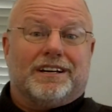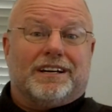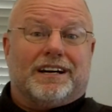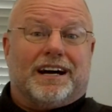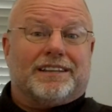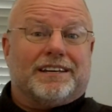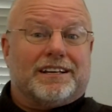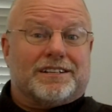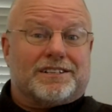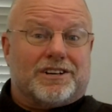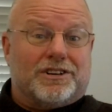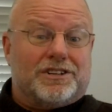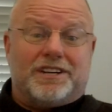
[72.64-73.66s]
I think
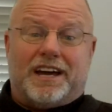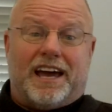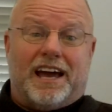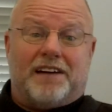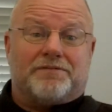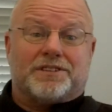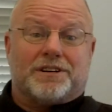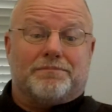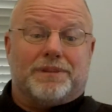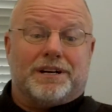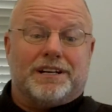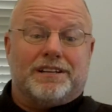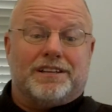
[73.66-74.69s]
it's good to have
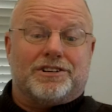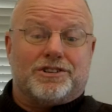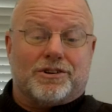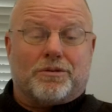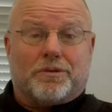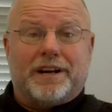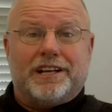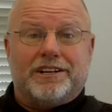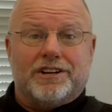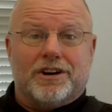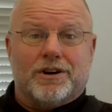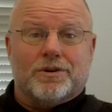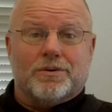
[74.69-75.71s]
somebody that you already
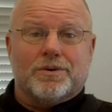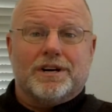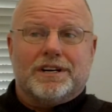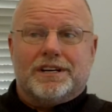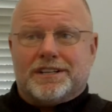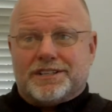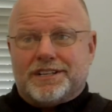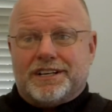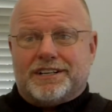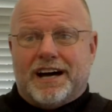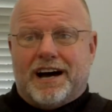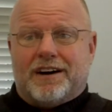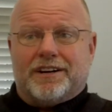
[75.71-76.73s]
know to sit
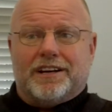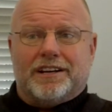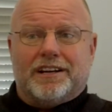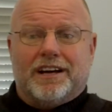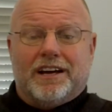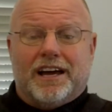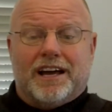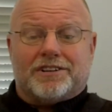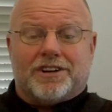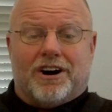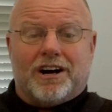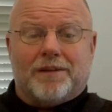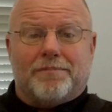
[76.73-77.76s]
down and
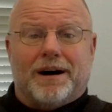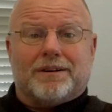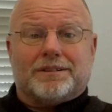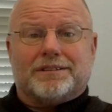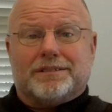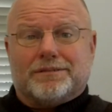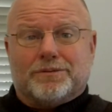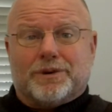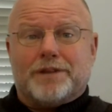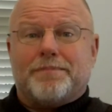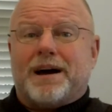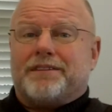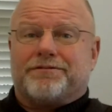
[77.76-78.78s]
talk about, what
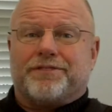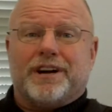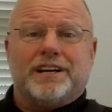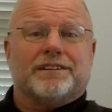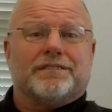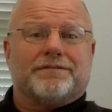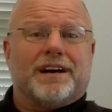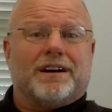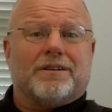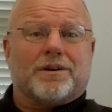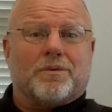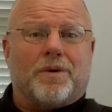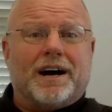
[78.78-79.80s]
am I afraid of now,
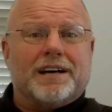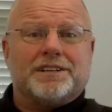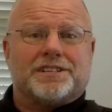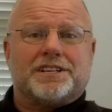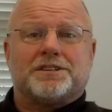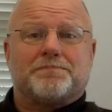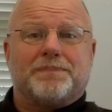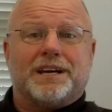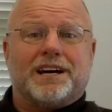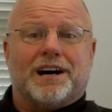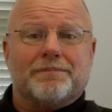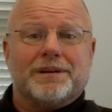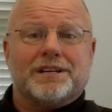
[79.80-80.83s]
or why is this
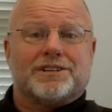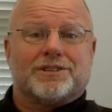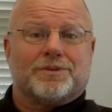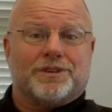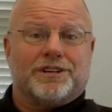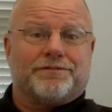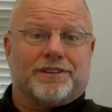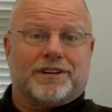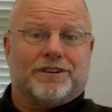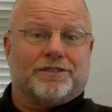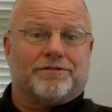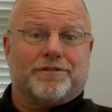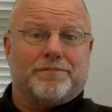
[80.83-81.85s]
becoming so
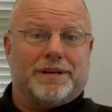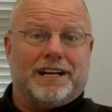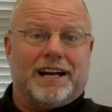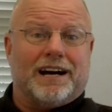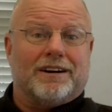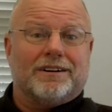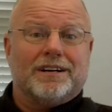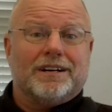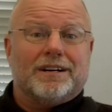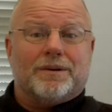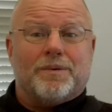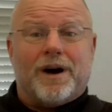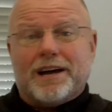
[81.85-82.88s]
difficult for me now?
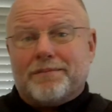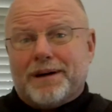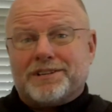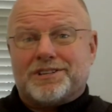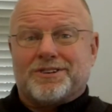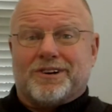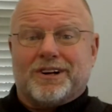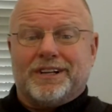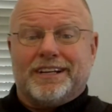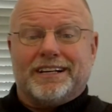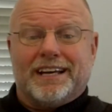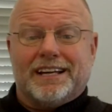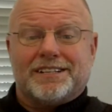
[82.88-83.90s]
Why am I
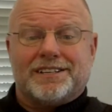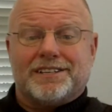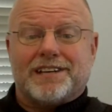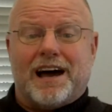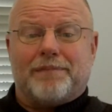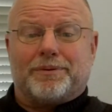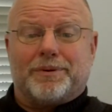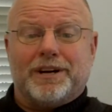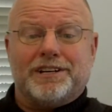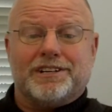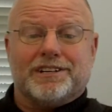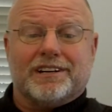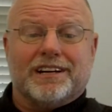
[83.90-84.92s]
struggling against this operation?